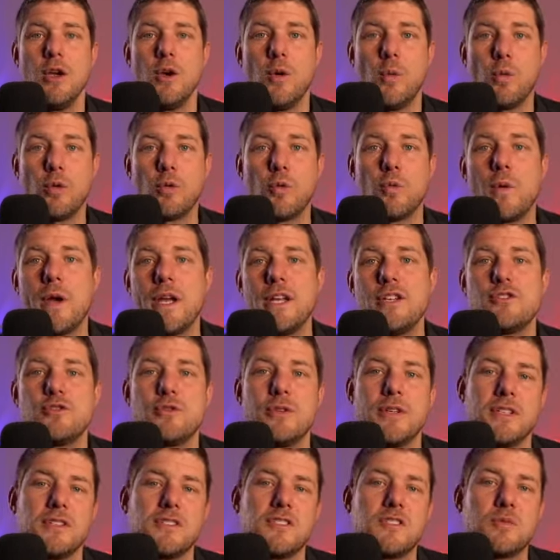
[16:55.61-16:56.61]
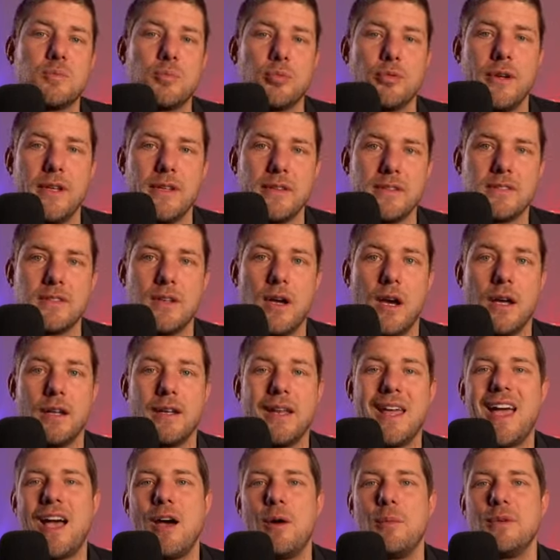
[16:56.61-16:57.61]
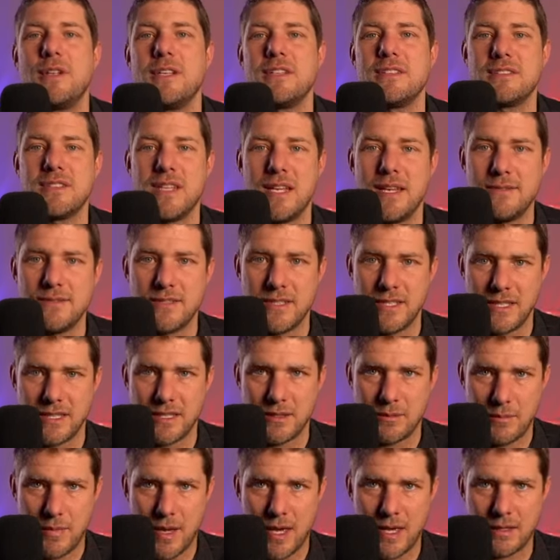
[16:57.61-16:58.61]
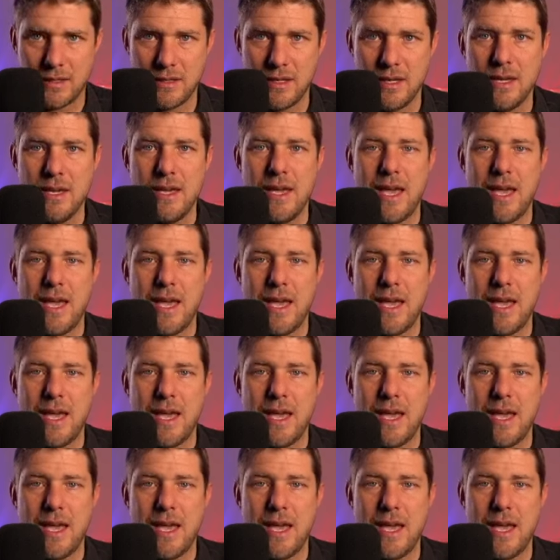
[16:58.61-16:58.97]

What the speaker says: We're wagering sprints on how many saves he can make.